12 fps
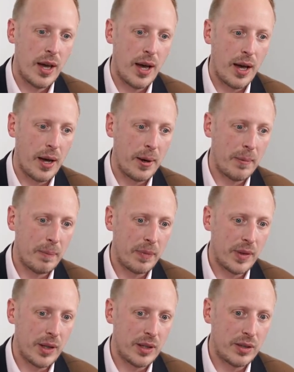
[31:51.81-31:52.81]

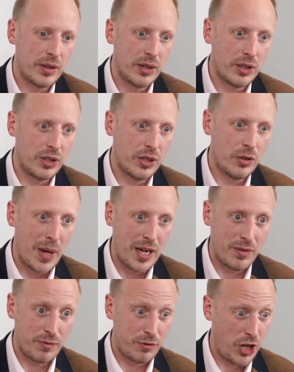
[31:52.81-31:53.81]
that you may
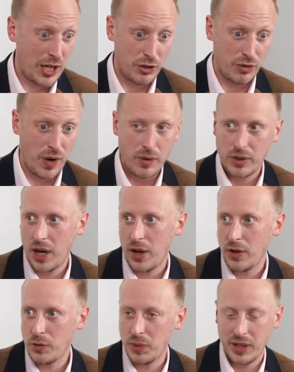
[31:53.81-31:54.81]
have checked your own code,